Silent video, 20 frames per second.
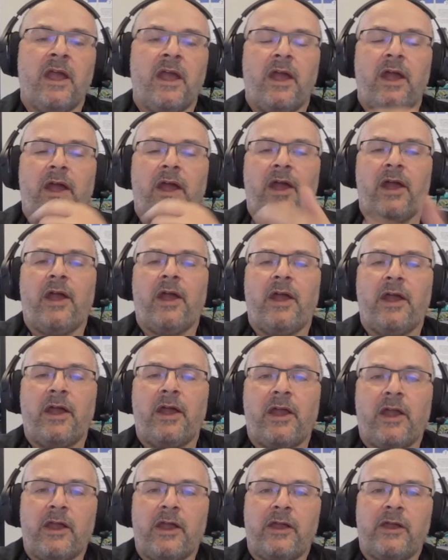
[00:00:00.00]

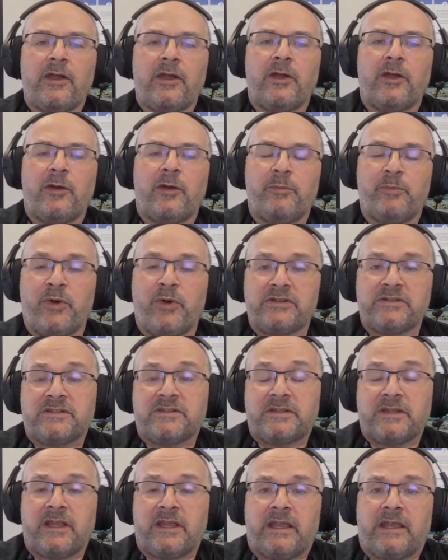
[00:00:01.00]

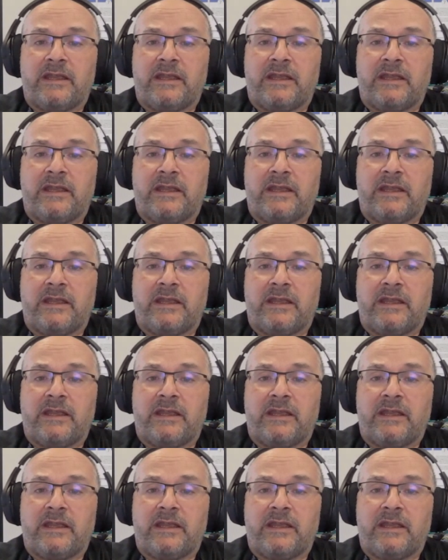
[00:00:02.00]
But